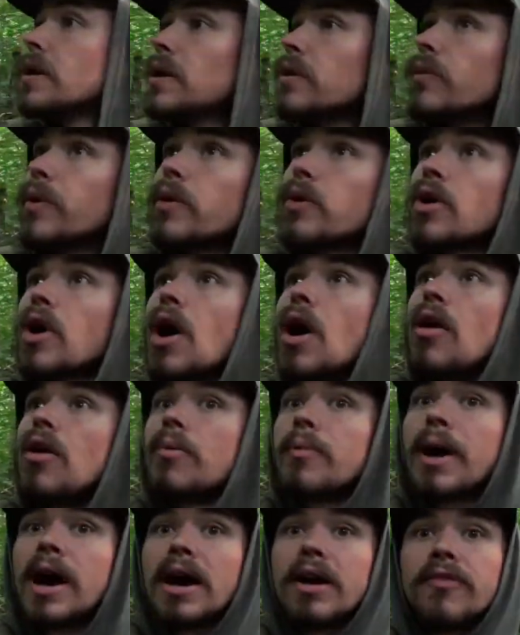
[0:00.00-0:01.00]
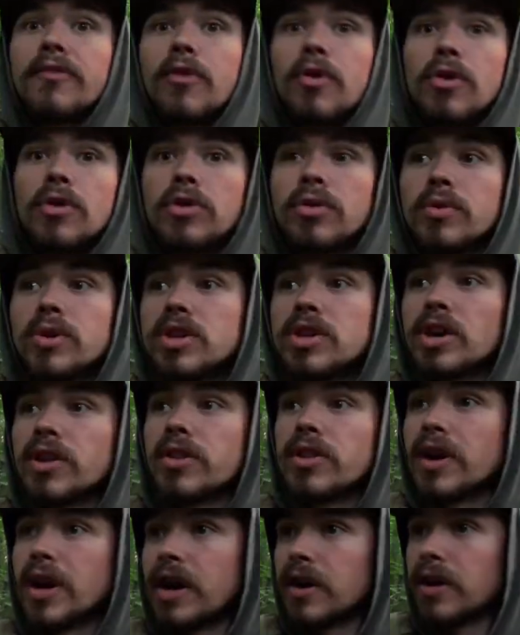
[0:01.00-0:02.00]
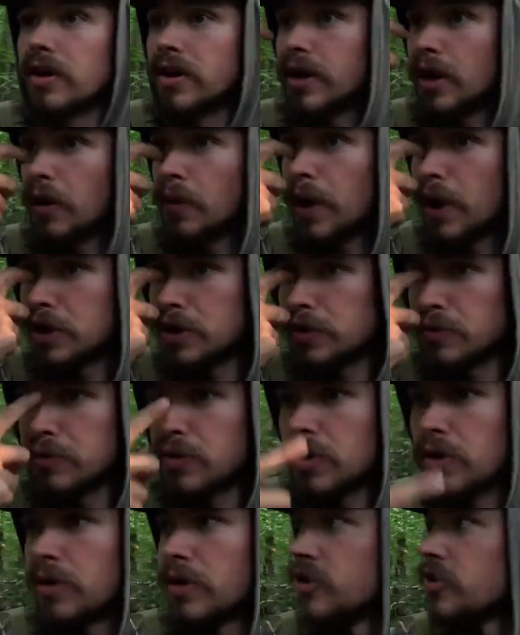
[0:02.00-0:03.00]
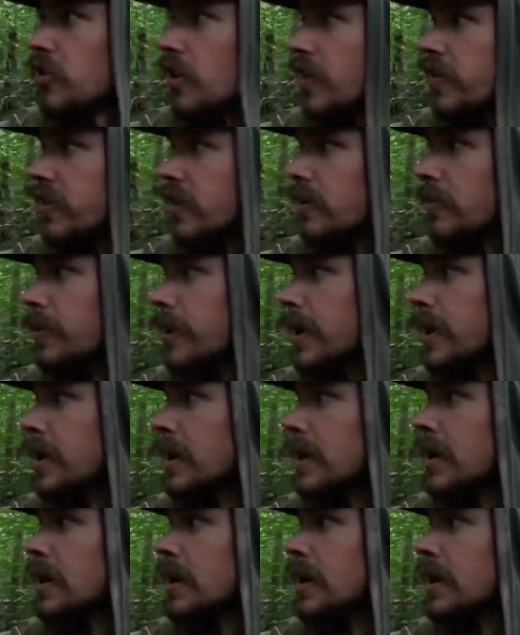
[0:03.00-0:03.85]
We were calling back and forth to each other, and I couldn't tell why she was so interested in me.